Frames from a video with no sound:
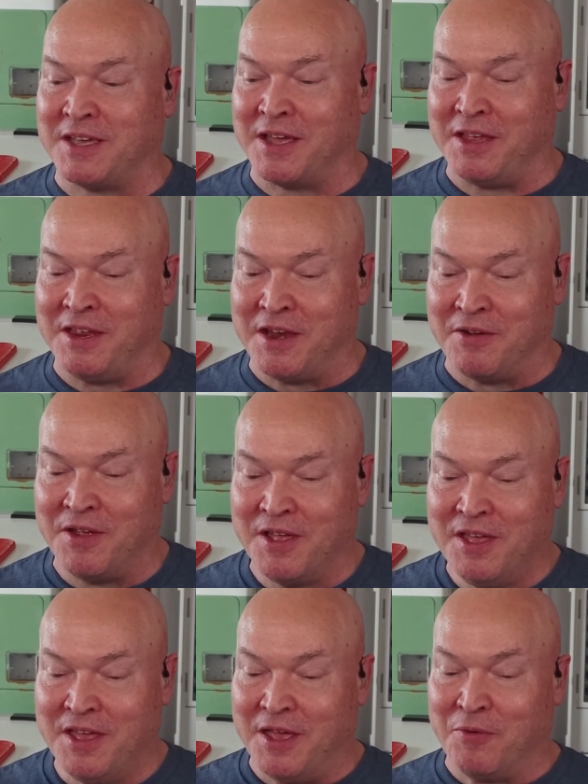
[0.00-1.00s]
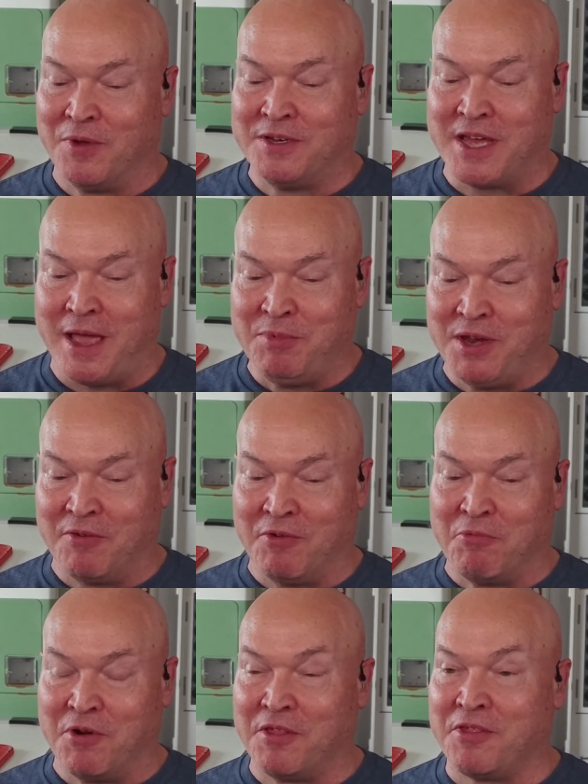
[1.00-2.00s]
At one time you never
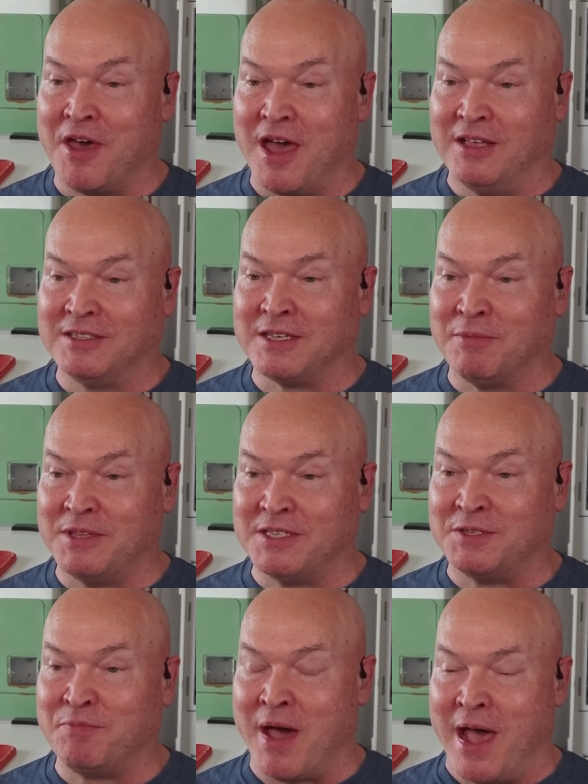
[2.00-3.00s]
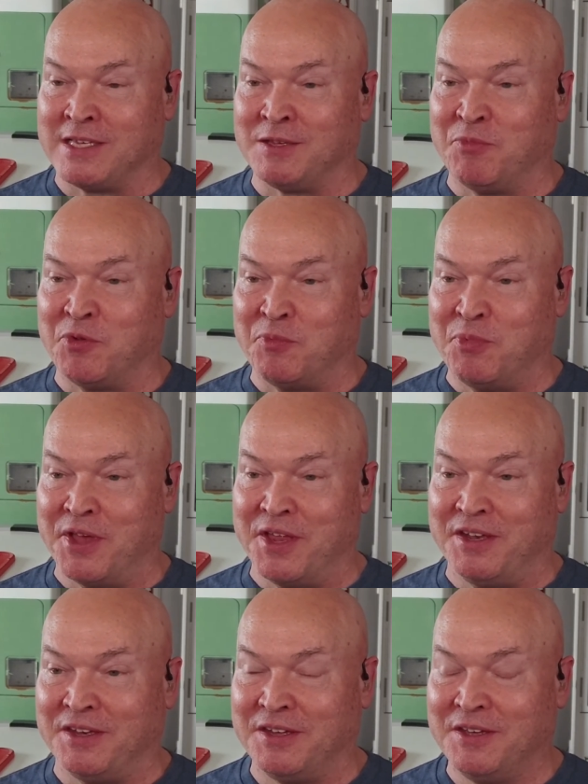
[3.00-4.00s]
would have thought some of this is possible, but
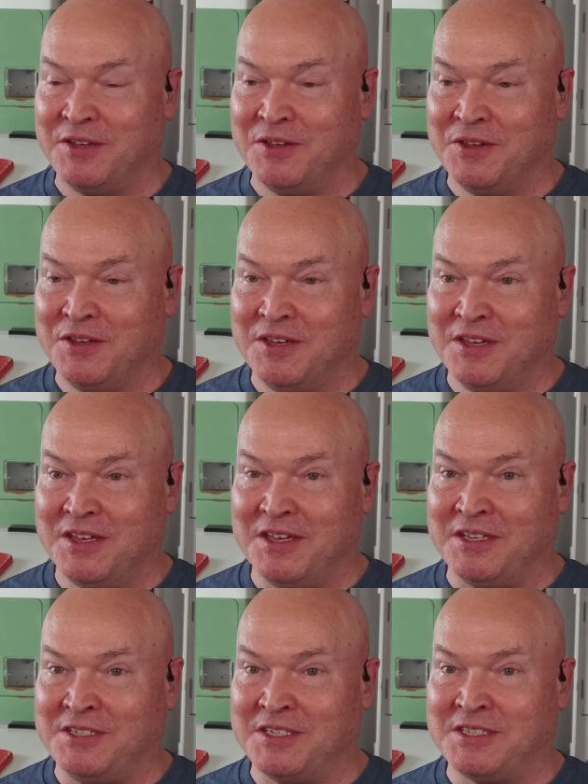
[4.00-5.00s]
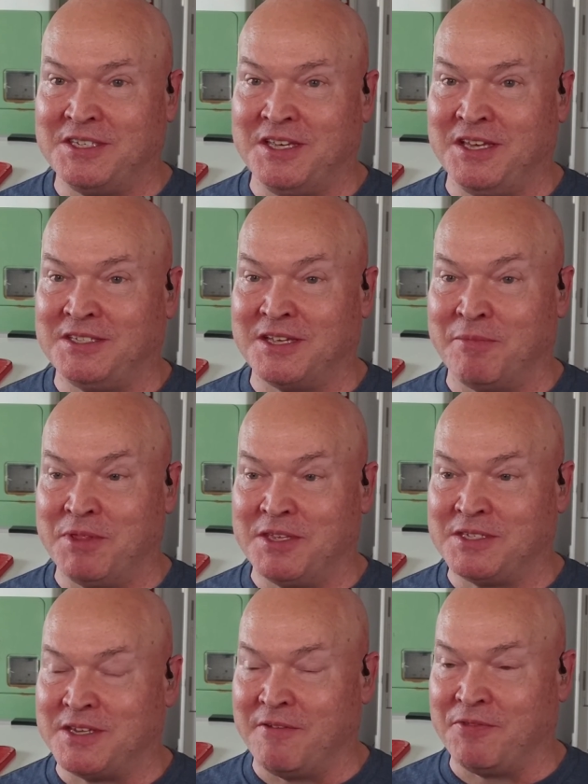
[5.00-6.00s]
just seeing some of the
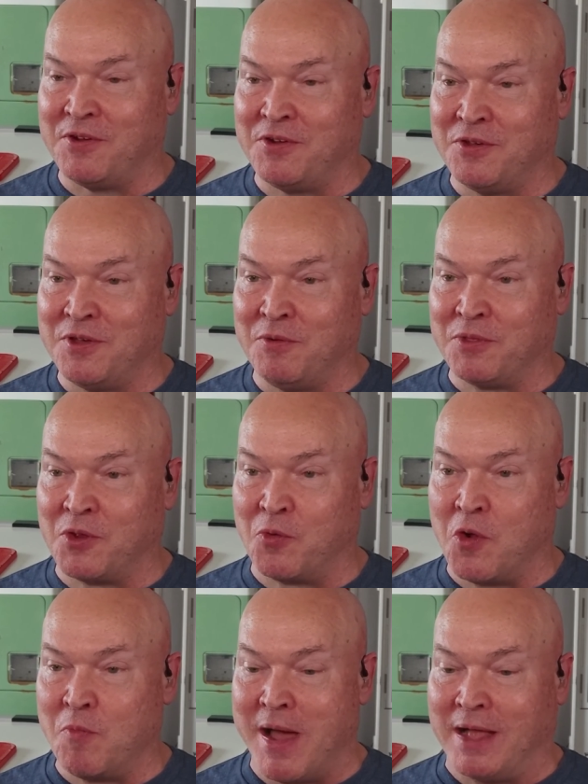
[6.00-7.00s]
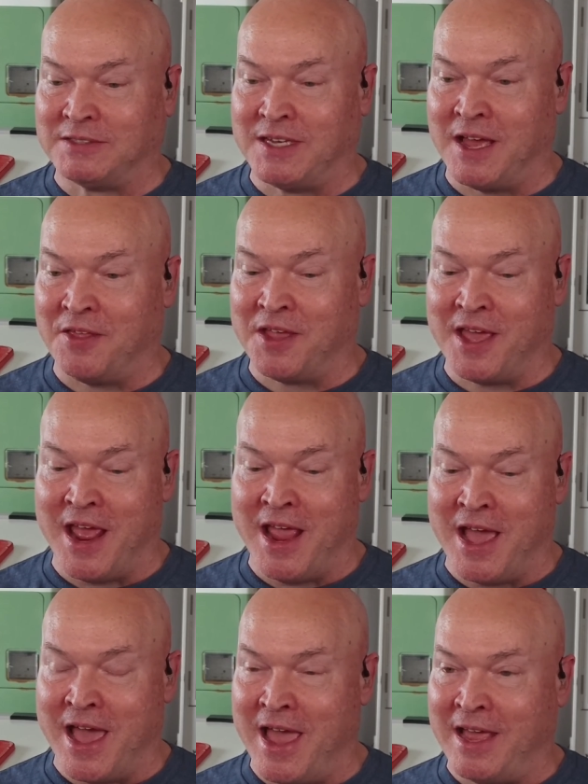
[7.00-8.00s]
stuff they're doing with the robots now, they got
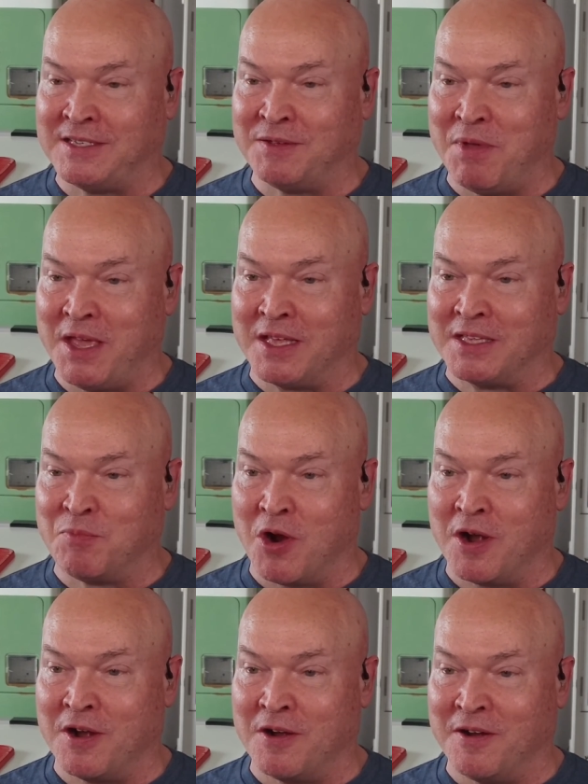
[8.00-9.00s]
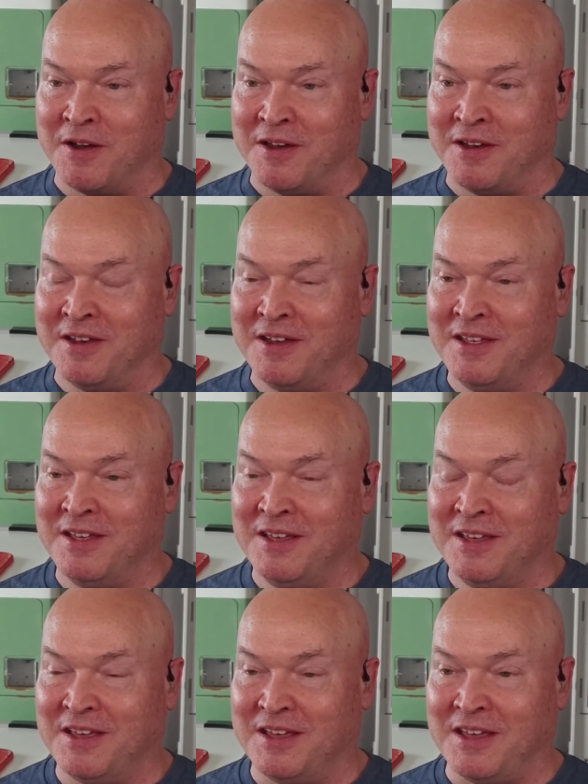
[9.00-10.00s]
AI to make it smarter, and
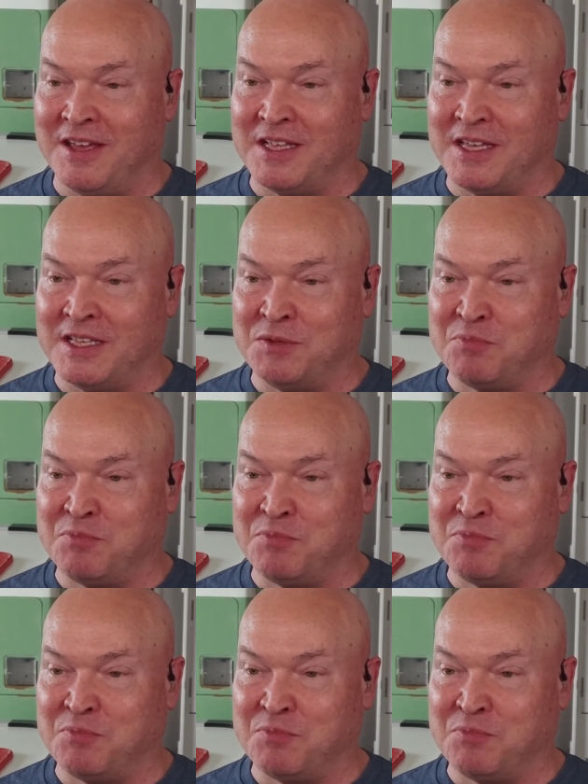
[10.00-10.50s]
it's